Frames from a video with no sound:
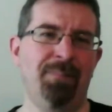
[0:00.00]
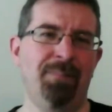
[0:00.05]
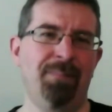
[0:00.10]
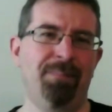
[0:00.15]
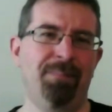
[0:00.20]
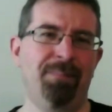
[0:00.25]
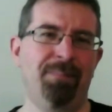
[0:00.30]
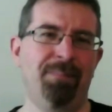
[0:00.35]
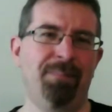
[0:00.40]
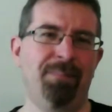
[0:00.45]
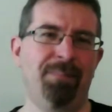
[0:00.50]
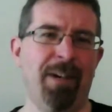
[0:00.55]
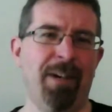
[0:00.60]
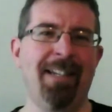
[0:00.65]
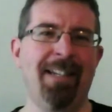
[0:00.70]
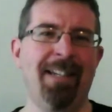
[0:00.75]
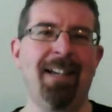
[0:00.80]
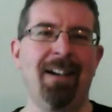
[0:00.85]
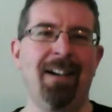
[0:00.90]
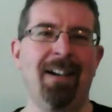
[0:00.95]
the
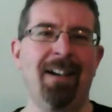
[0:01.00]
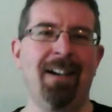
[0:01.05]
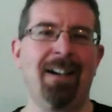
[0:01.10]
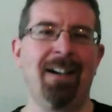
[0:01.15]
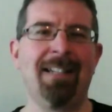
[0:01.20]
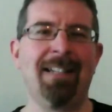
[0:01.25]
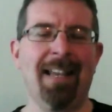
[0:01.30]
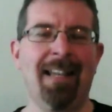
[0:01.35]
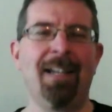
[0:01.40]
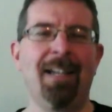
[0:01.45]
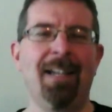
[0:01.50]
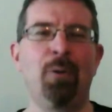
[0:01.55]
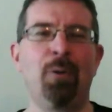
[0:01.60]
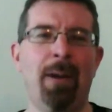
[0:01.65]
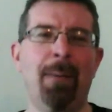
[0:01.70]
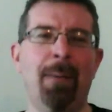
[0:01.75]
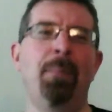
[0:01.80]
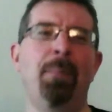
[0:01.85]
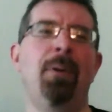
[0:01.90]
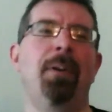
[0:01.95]
ring can't get a
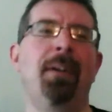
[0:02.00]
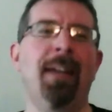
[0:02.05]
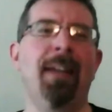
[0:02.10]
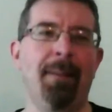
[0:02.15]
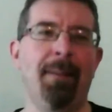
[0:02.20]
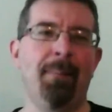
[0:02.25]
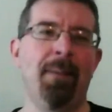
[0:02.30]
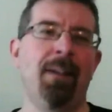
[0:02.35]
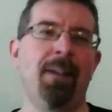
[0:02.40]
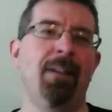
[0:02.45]
grip on him.